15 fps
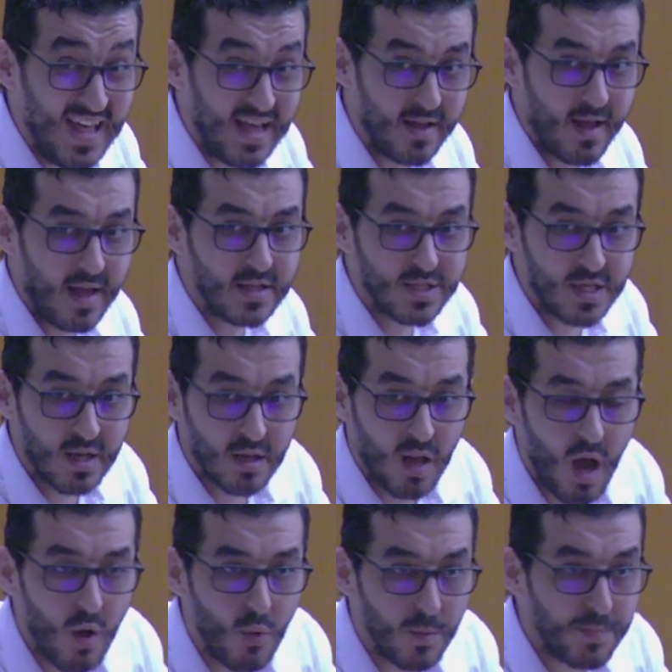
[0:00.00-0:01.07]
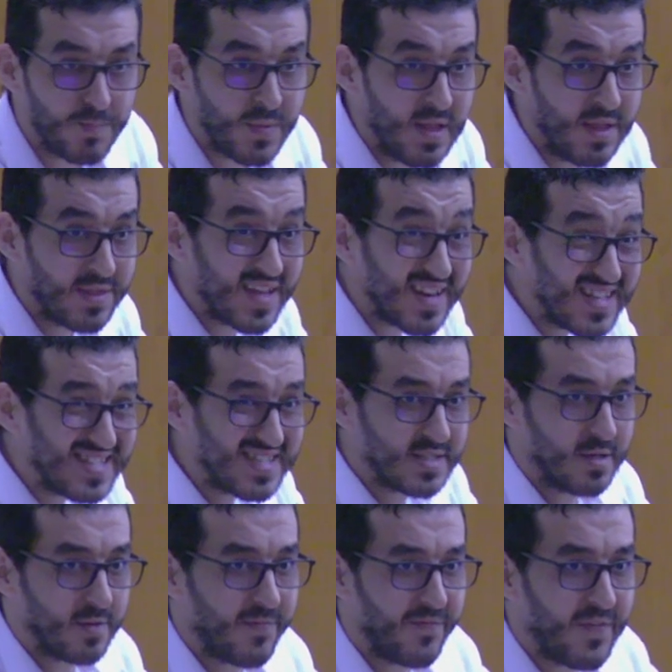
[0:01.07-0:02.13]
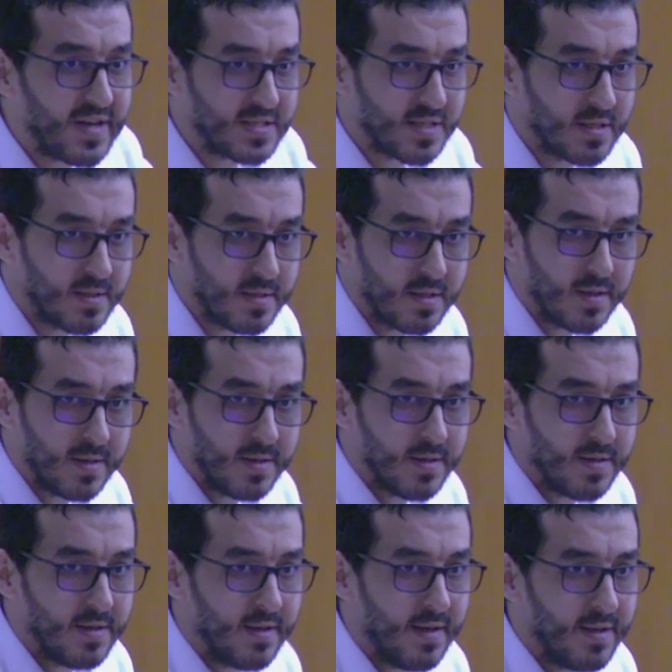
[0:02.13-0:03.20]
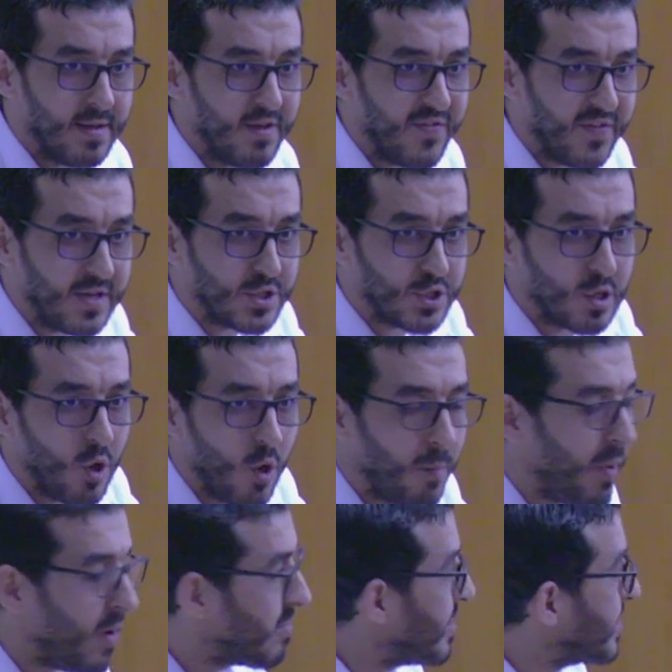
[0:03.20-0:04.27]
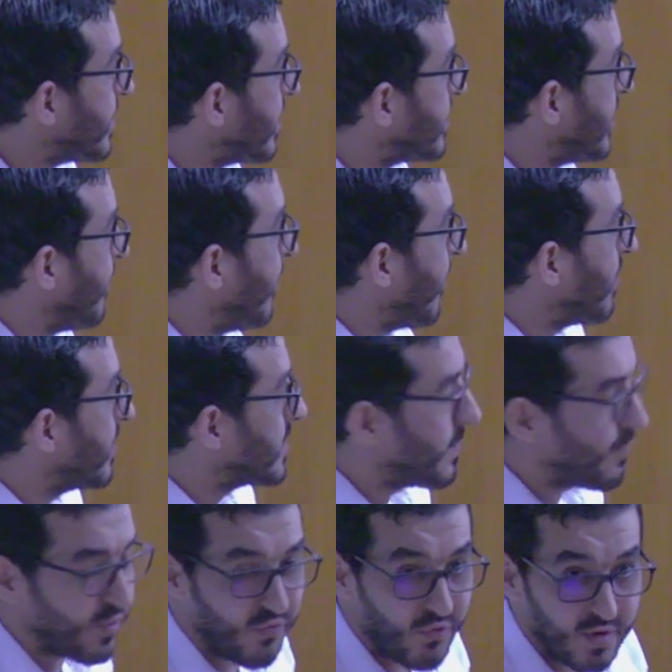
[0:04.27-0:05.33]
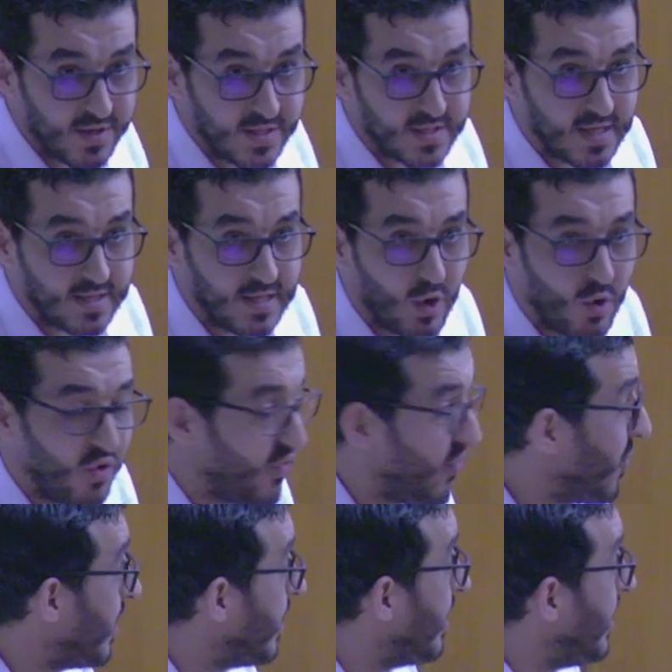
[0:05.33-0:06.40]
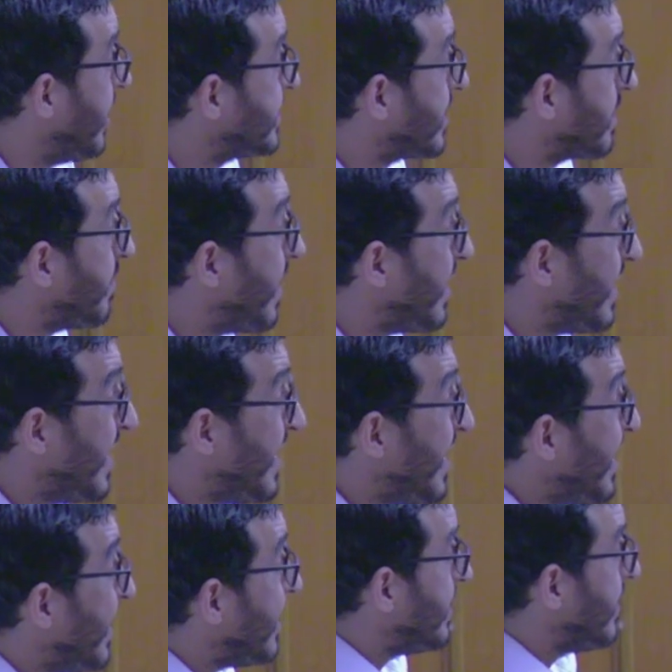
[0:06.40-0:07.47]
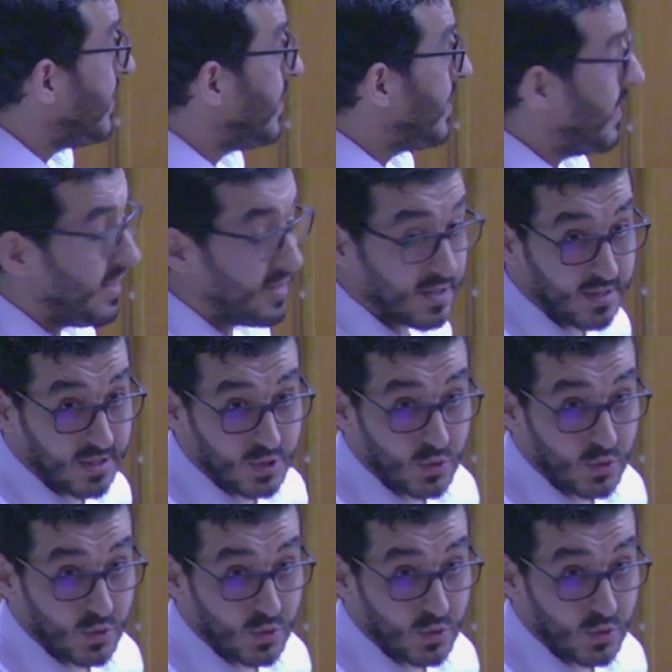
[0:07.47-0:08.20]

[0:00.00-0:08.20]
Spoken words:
until now, there isn't a fixed definition about the startup. For example, for the study of Eisenman in the